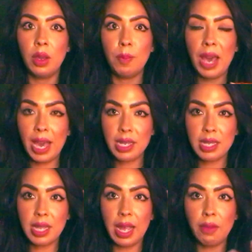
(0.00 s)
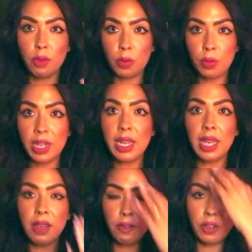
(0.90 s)
past life
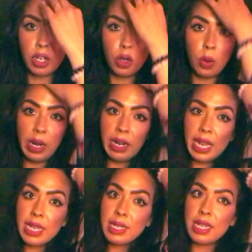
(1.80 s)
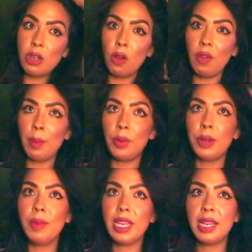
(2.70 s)
reading for Aquarius in
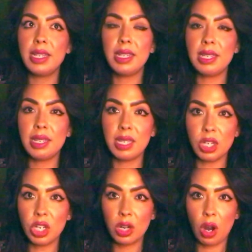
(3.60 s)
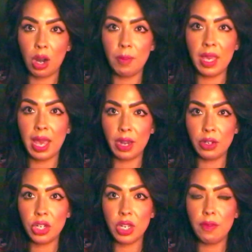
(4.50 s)
November because this is such a karmic
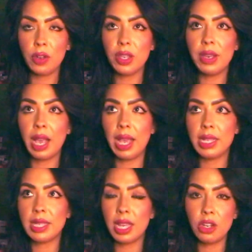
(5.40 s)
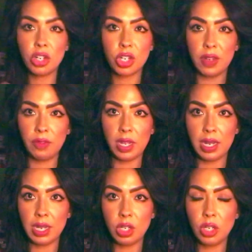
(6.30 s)
energy for you guys that you're shifting
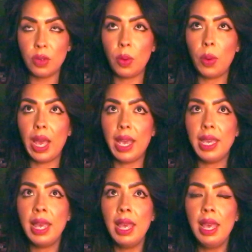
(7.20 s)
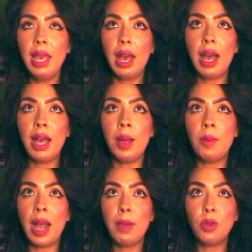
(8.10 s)
into, okay?
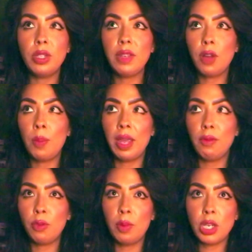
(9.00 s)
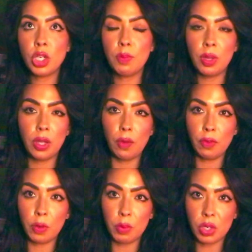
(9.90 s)
Um, I will leave all my information below
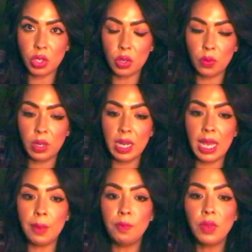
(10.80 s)
for a personal reading